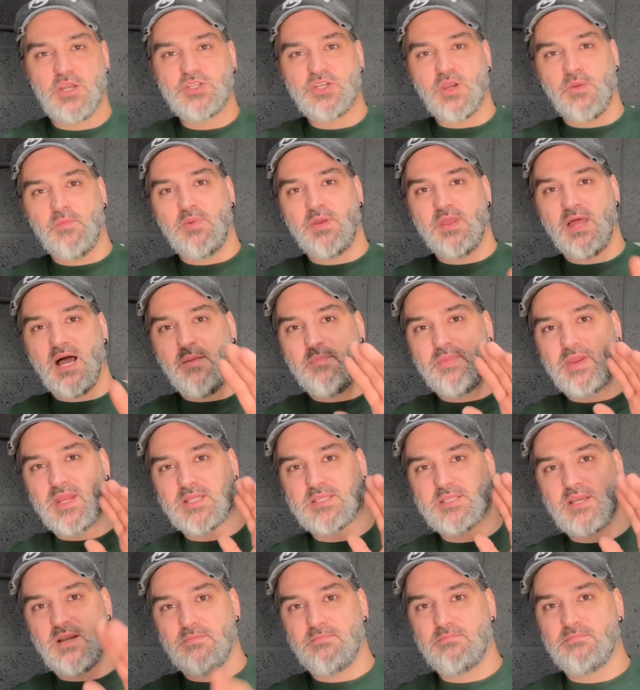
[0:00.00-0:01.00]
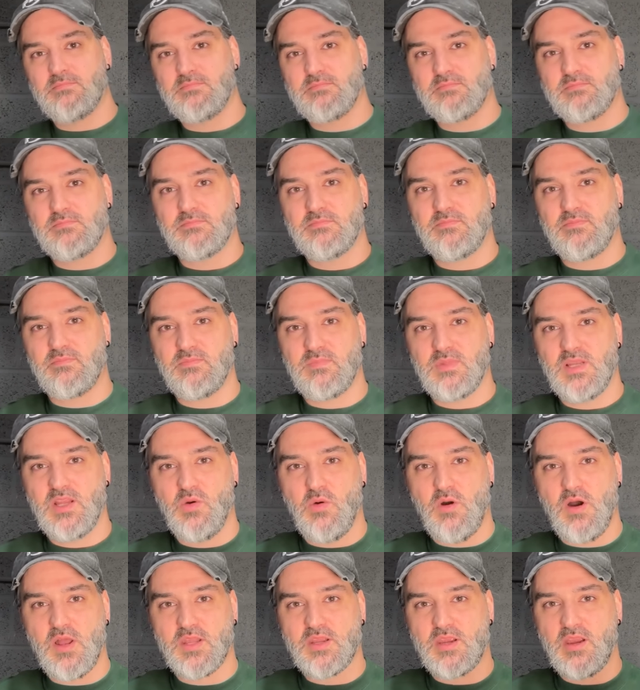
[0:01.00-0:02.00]
jumper that I picked up a little
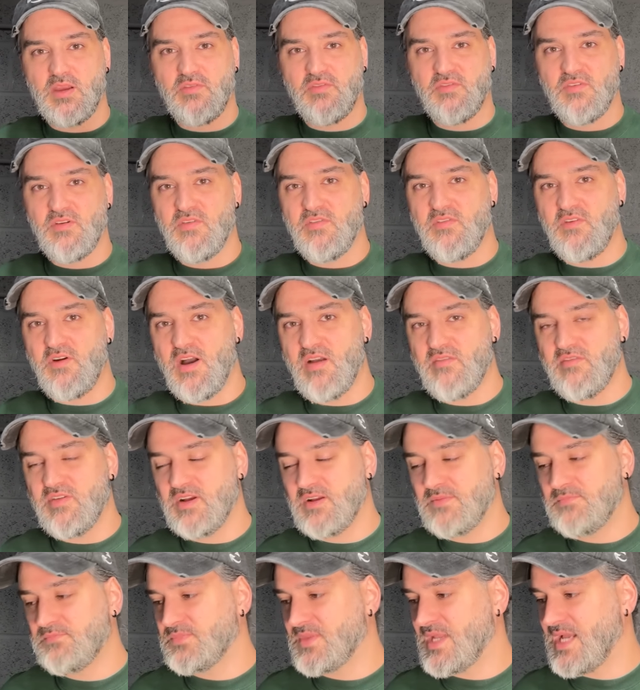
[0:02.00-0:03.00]
while ago for a fiver?